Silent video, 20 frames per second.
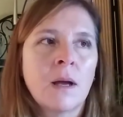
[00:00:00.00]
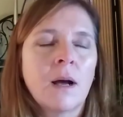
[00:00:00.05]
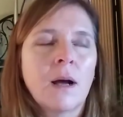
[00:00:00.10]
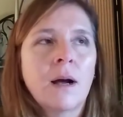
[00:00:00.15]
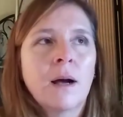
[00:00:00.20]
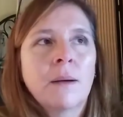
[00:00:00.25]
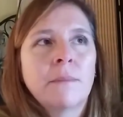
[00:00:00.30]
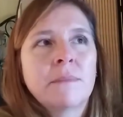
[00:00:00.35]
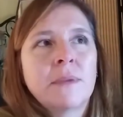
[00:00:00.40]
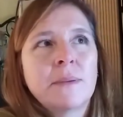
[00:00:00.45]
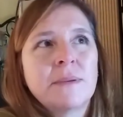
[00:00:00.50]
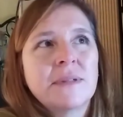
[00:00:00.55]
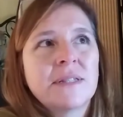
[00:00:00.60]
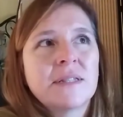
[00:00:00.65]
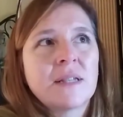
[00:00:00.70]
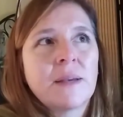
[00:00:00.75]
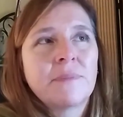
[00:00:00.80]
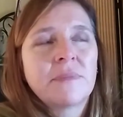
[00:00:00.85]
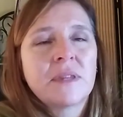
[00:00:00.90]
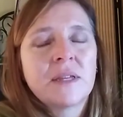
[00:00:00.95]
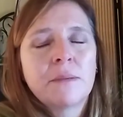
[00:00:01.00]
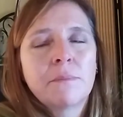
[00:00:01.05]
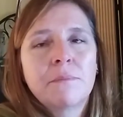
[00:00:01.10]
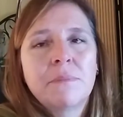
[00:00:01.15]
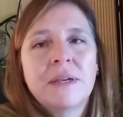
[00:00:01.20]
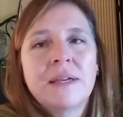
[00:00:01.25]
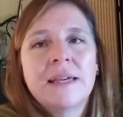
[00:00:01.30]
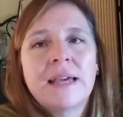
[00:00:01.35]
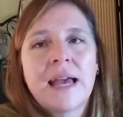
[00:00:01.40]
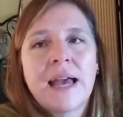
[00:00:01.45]
Um, maybe something
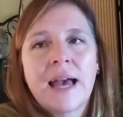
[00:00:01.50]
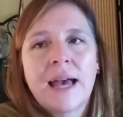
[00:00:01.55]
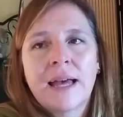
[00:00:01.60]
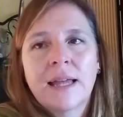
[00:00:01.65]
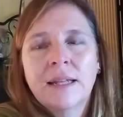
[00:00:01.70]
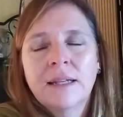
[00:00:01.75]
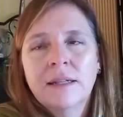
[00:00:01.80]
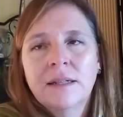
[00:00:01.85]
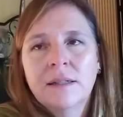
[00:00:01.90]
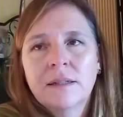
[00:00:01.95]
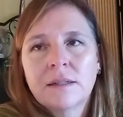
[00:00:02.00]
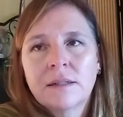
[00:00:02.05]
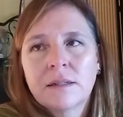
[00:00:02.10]
began,